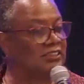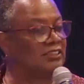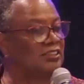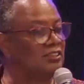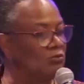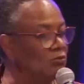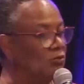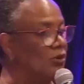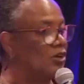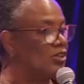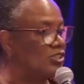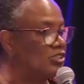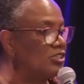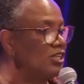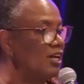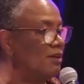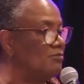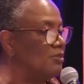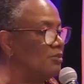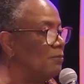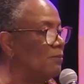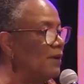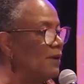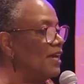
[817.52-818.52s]

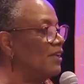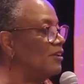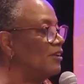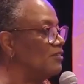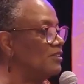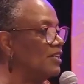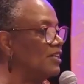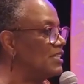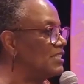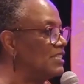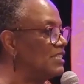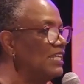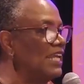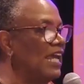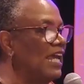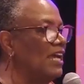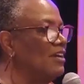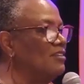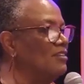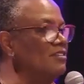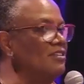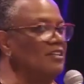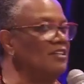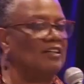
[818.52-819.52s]
The panel
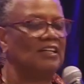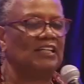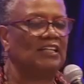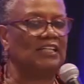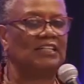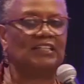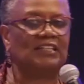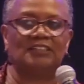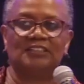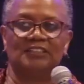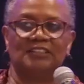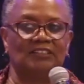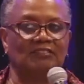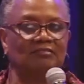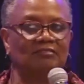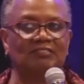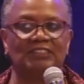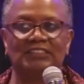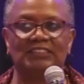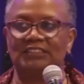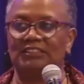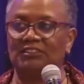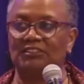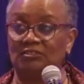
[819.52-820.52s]
yesterday,
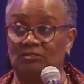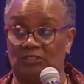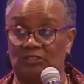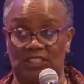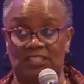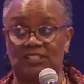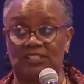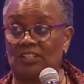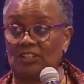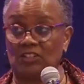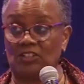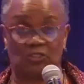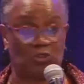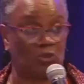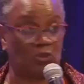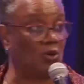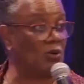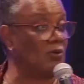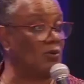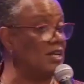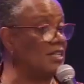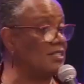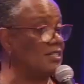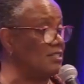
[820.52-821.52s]
Jessica
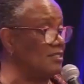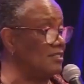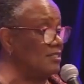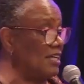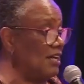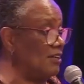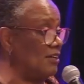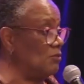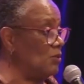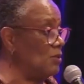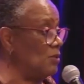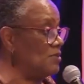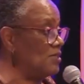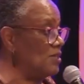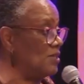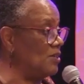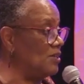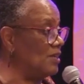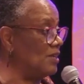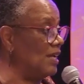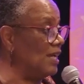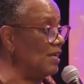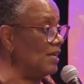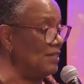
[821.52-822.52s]
Torres, what was her
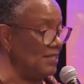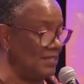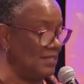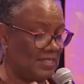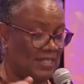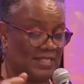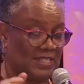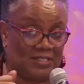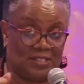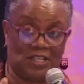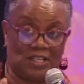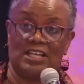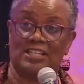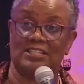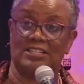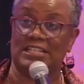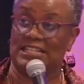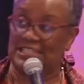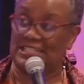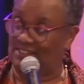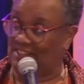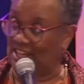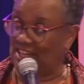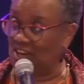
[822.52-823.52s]
name? Is
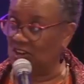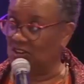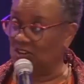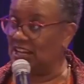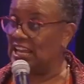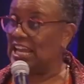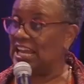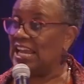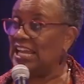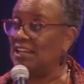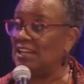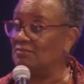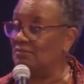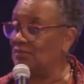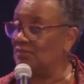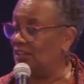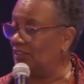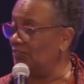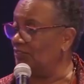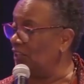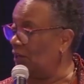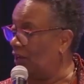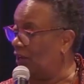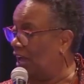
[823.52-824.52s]
their name?
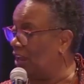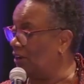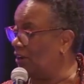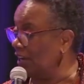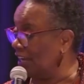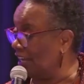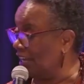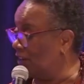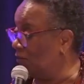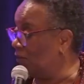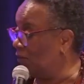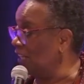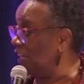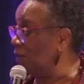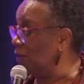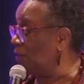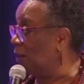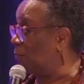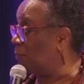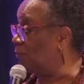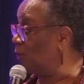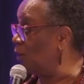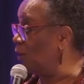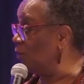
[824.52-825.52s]
I gotta get
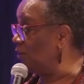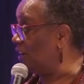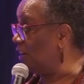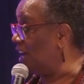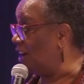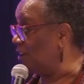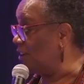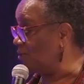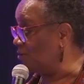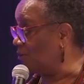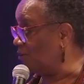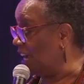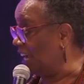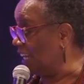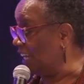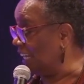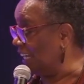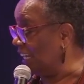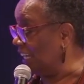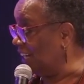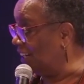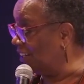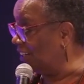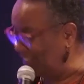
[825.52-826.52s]
my pronouns right
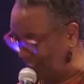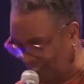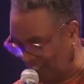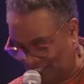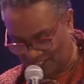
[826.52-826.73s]
here.